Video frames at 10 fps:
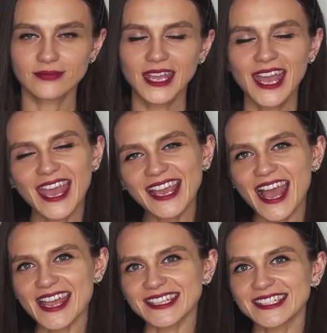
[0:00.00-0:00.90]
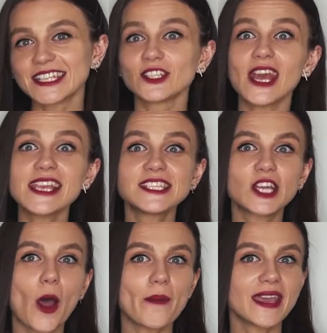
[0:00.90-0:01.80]
Hey guys, today's
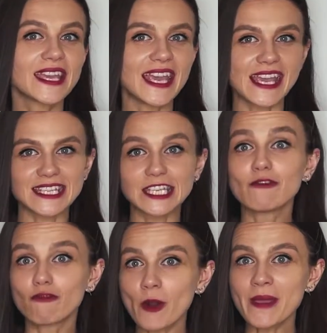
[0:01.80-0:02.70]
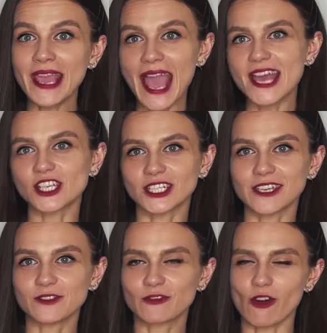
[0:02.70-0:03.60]
topic is forming
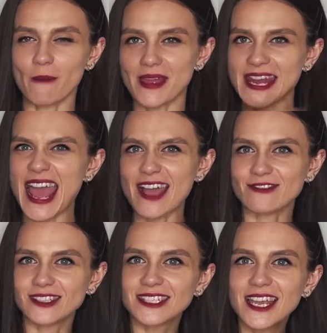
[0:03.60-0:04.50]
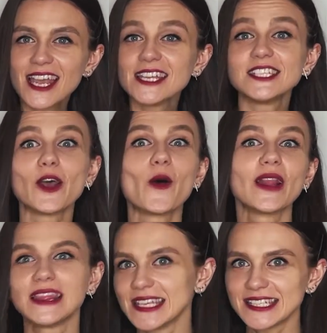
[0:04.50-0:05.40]
adjectives from nouns. So
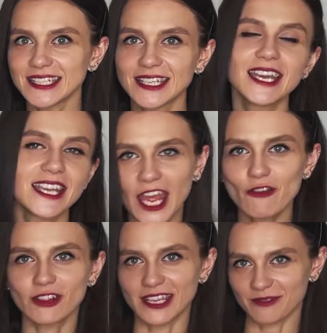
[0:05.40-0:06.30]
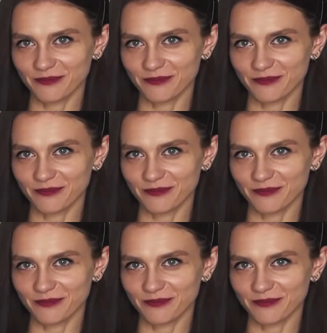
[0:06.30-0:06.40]
listen carefully.